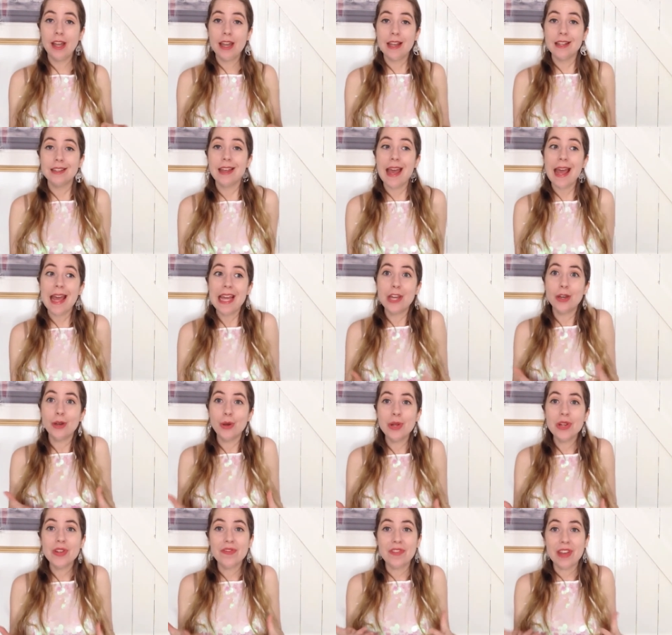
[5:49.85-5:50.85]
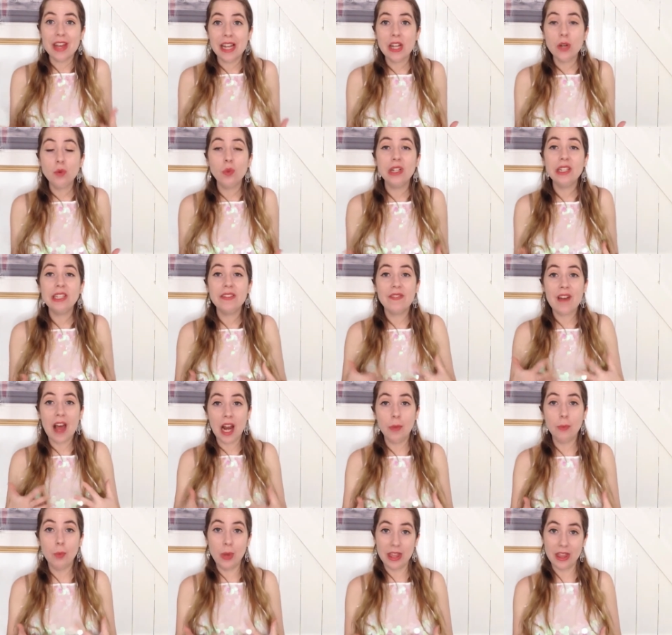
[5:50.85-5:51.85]
is a good villain will
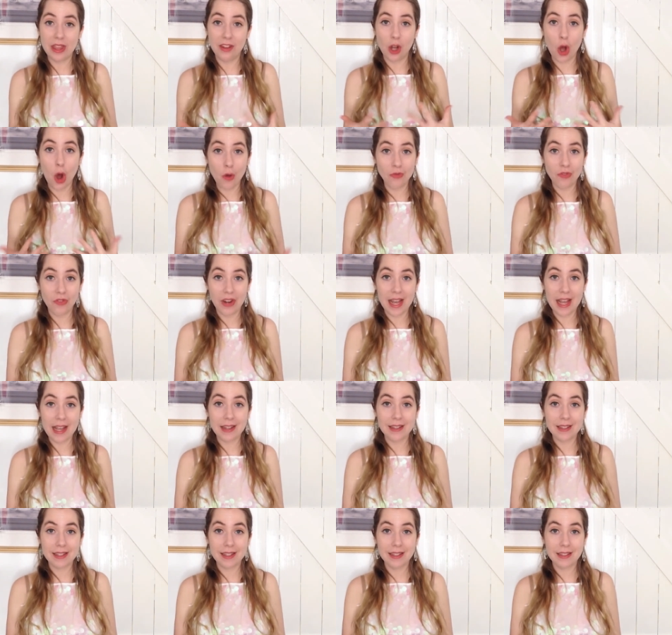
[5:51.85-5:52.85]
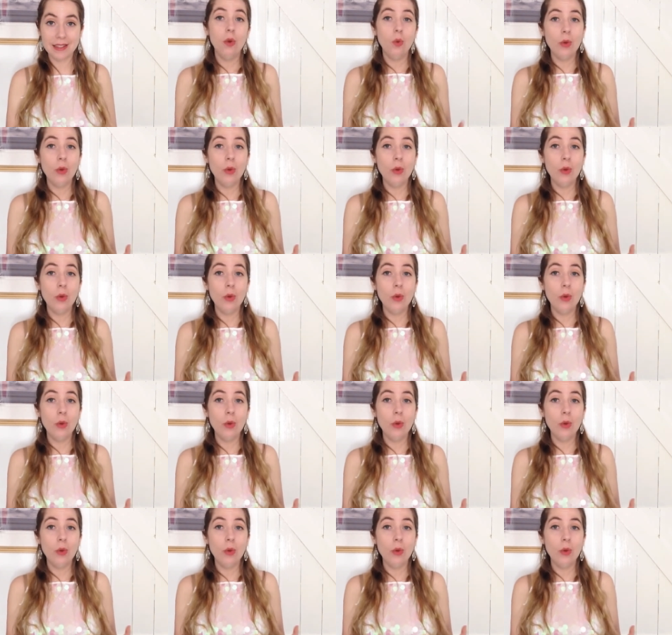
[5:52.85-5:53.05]
develop with the conflict.